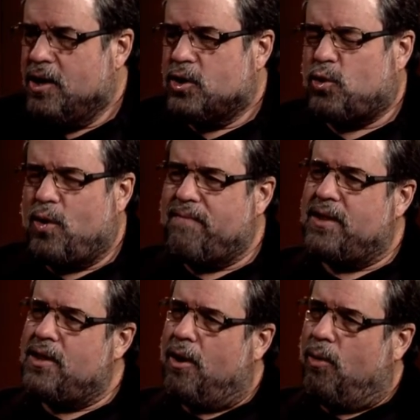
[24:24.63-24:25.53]
So
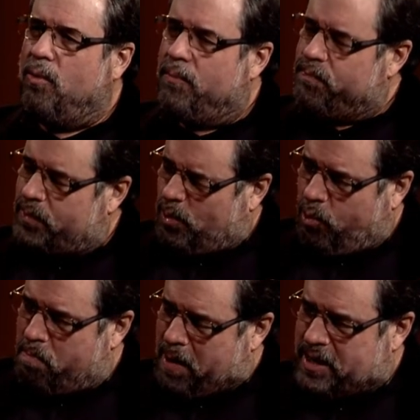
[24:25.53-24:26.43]
even though
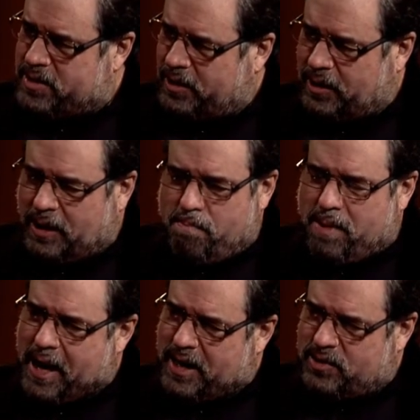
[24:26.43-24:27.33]
we're basically
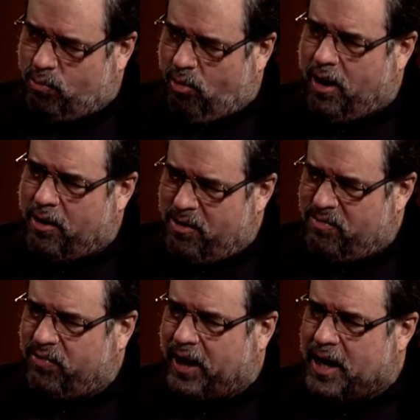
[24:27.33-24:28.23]
bags of water and
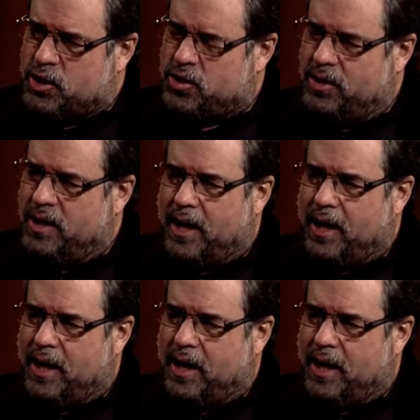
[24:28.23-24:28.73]
flesh,